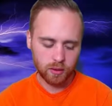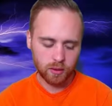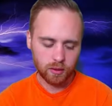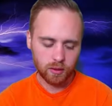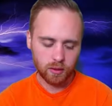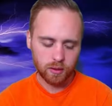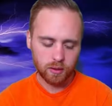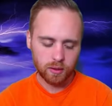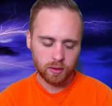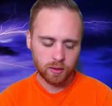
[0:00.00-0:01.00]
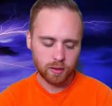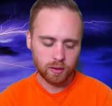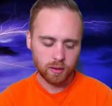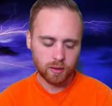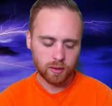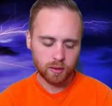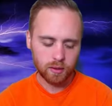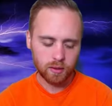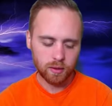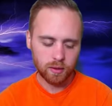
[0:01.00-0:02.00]

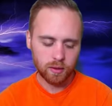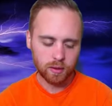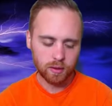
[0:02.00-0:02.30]
(no one is talking)